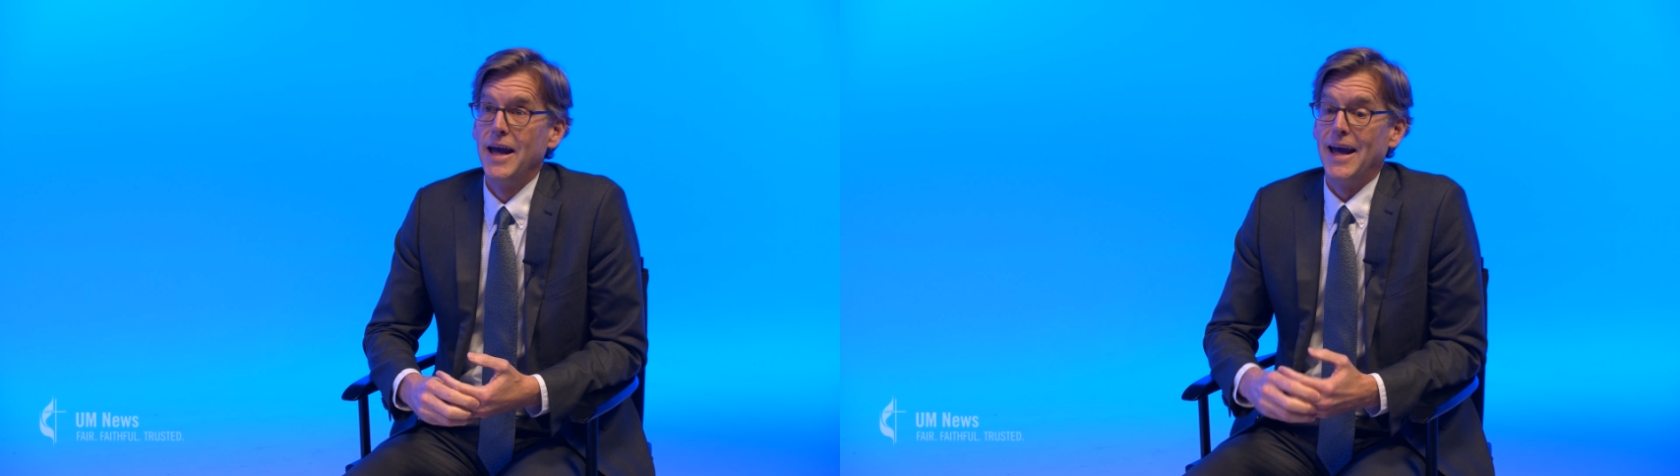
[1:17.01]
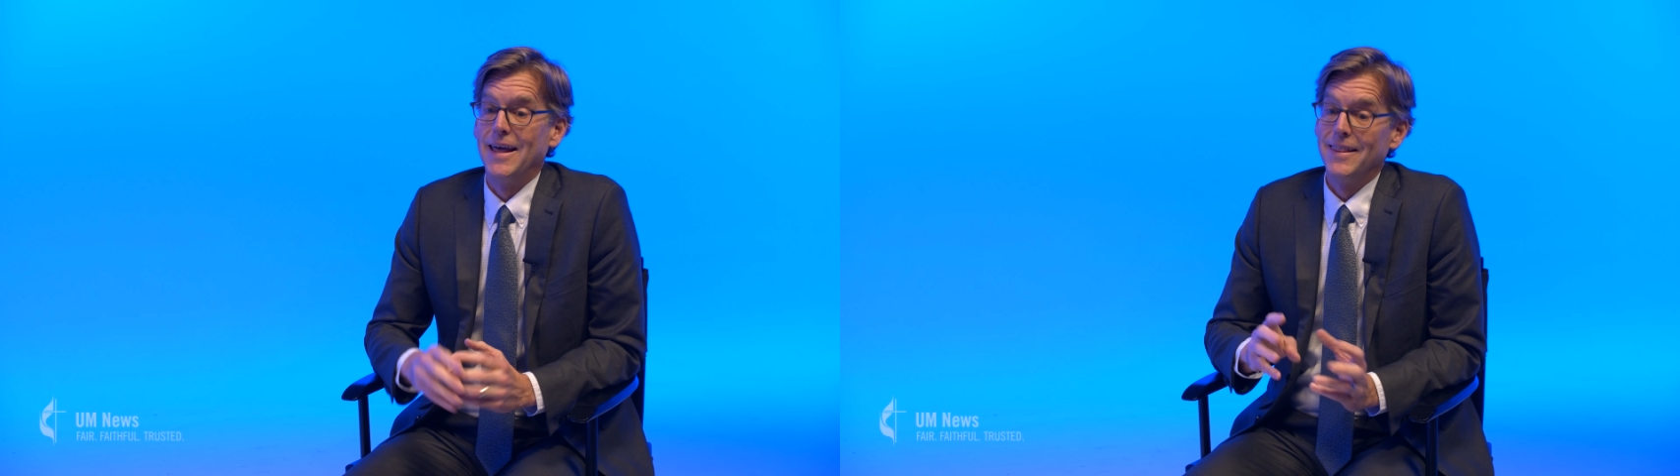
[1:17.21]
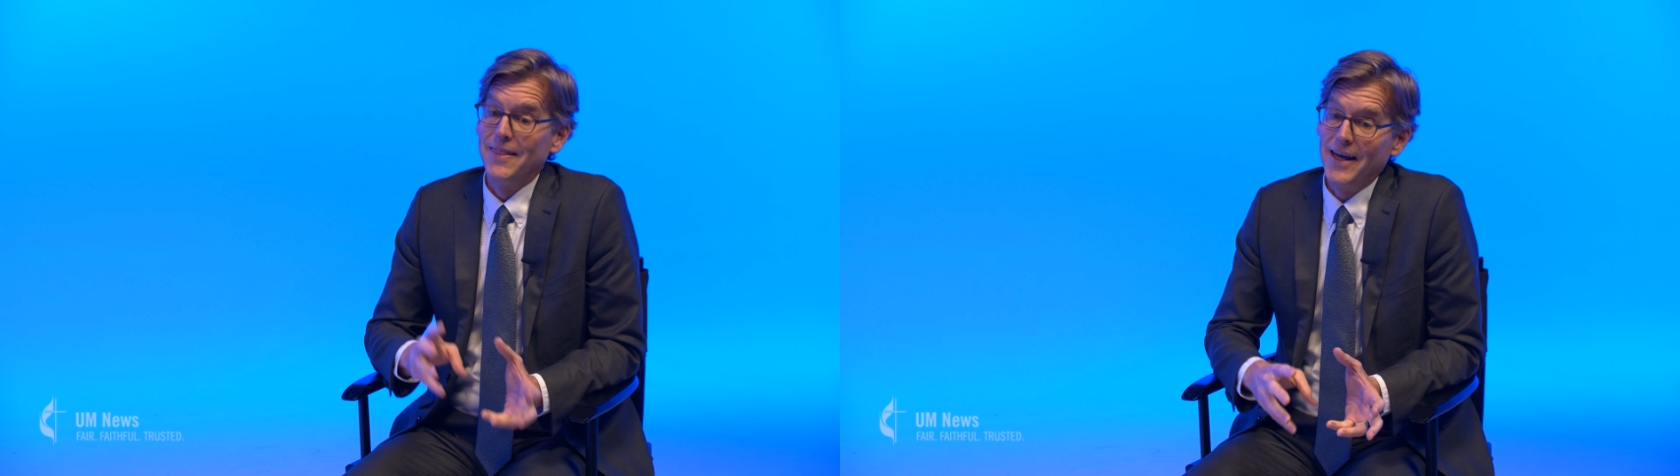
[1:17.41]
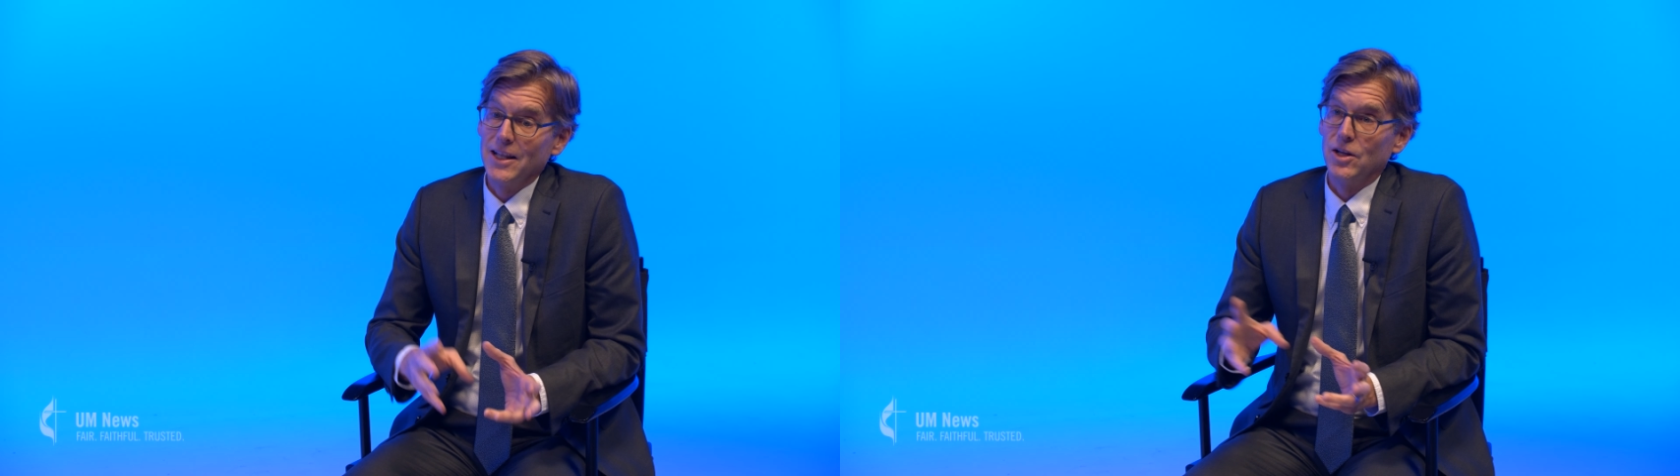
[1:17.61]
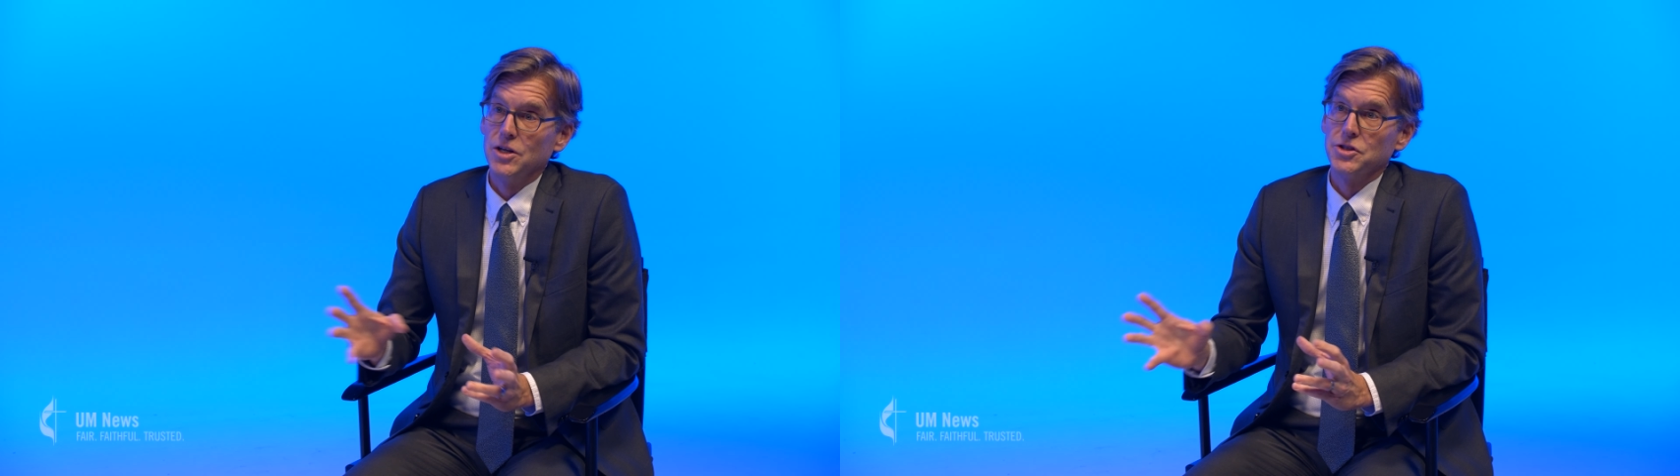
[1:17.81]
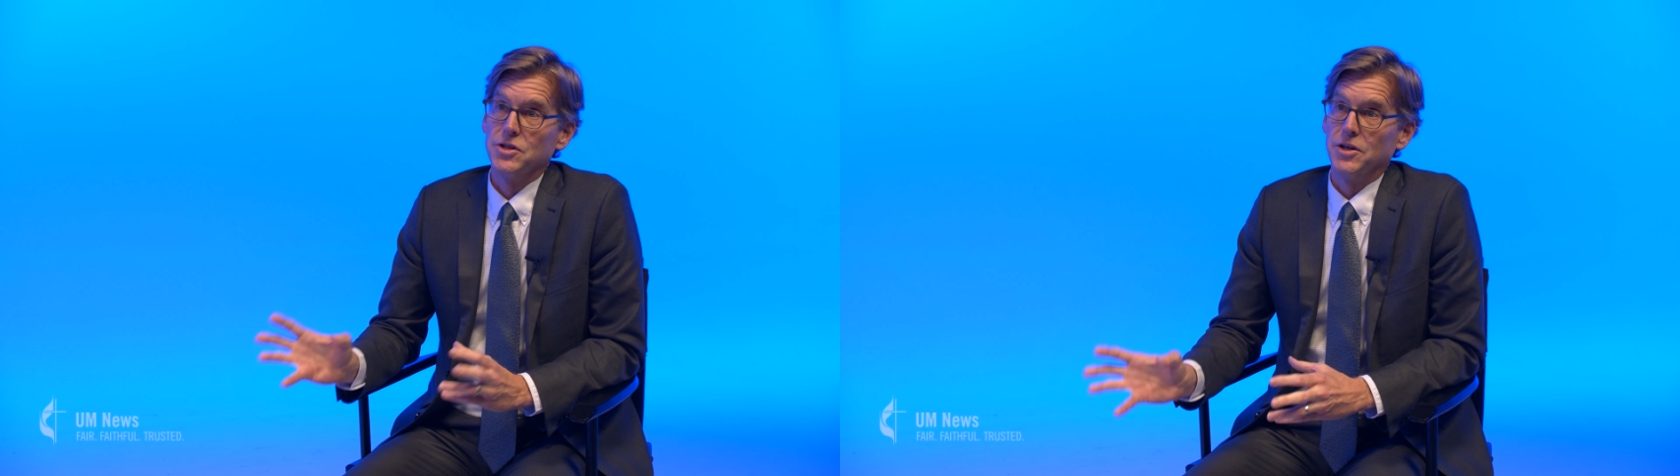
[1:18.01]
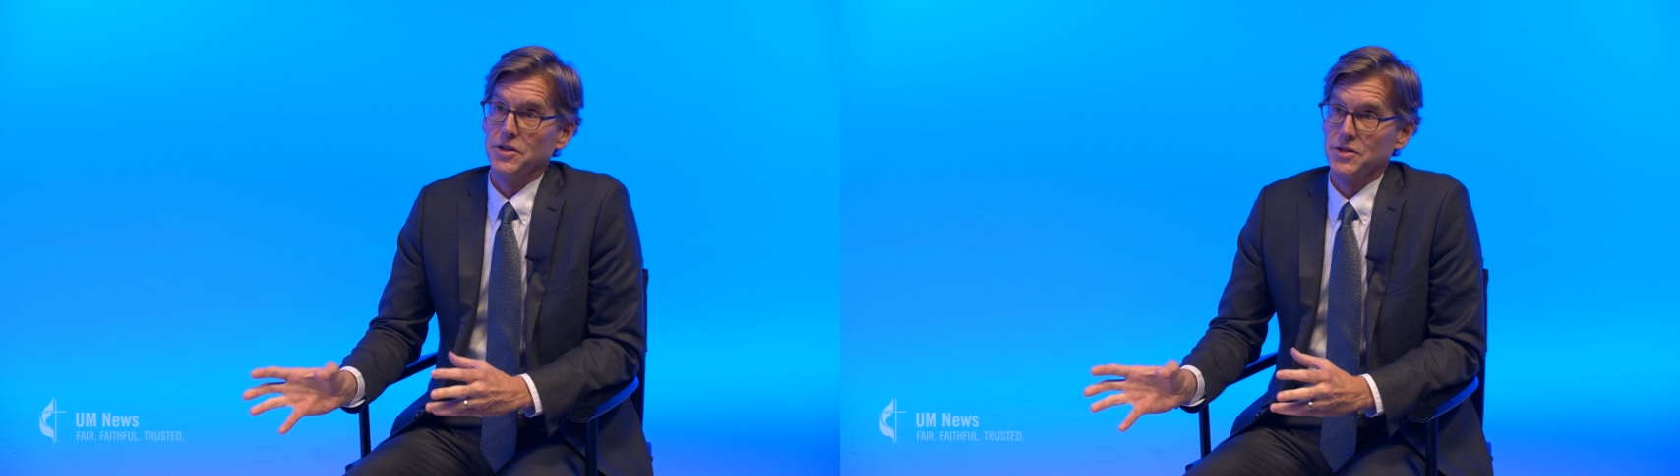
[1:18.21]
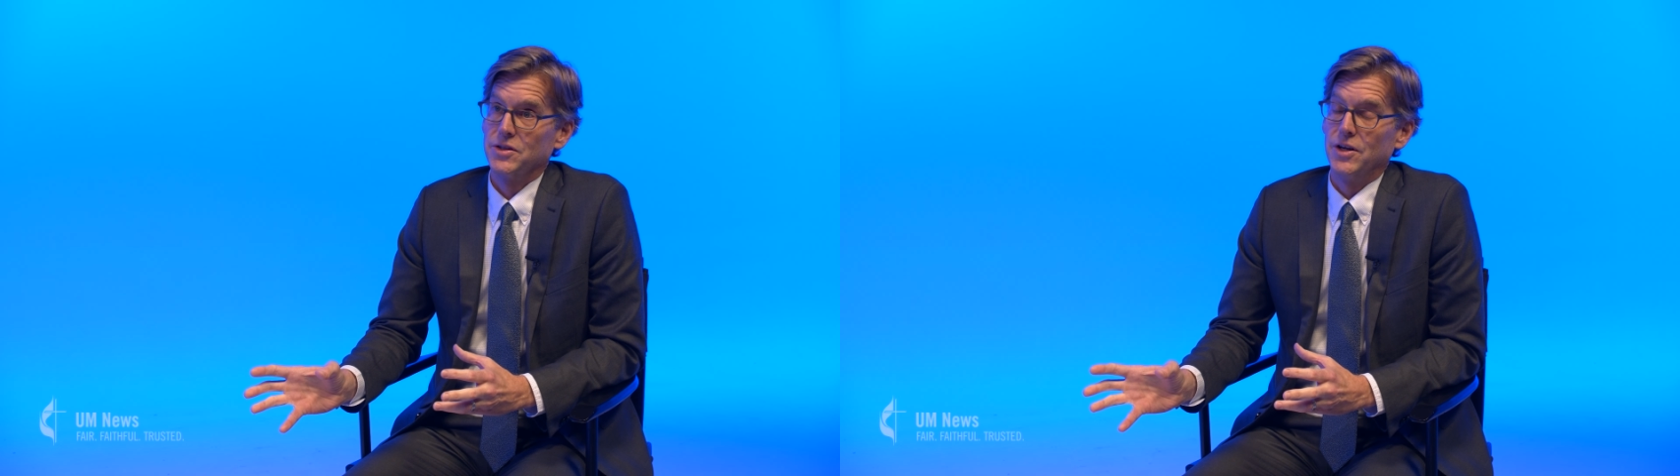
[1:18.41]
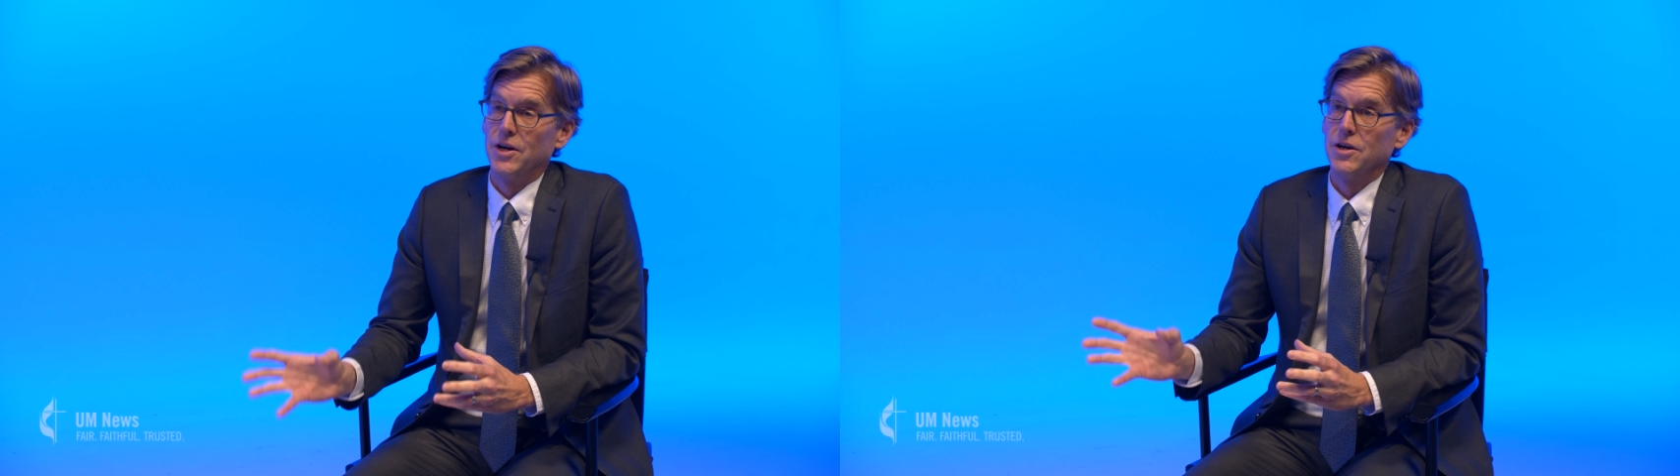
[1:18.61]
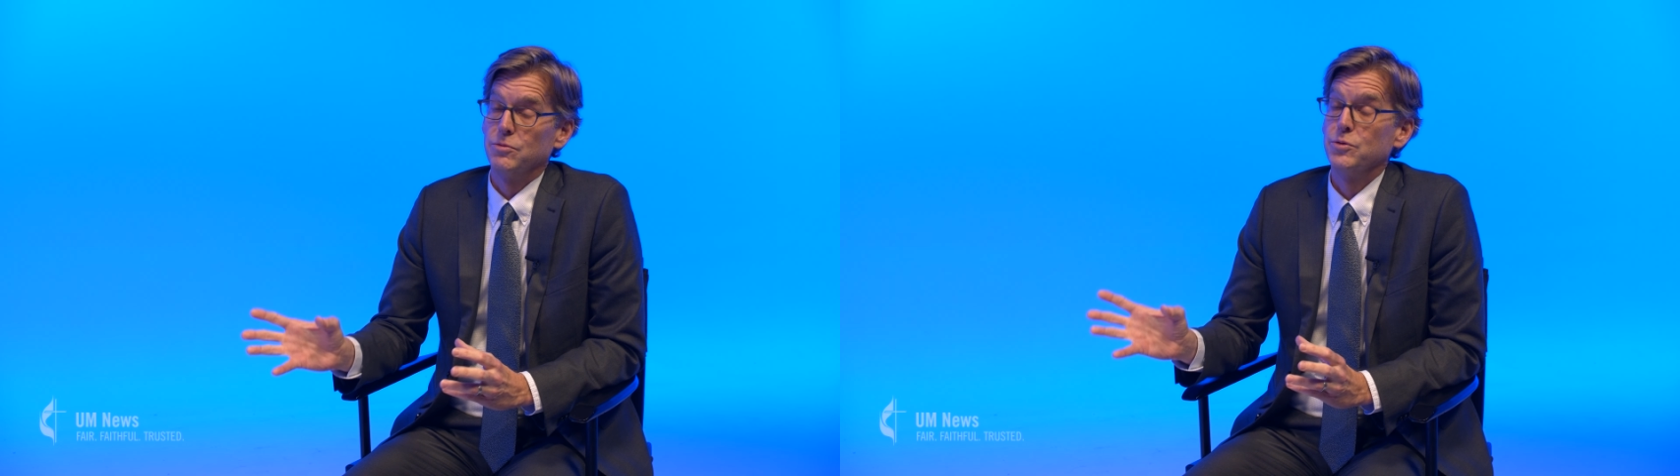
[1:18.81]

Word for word: and then that launched our, our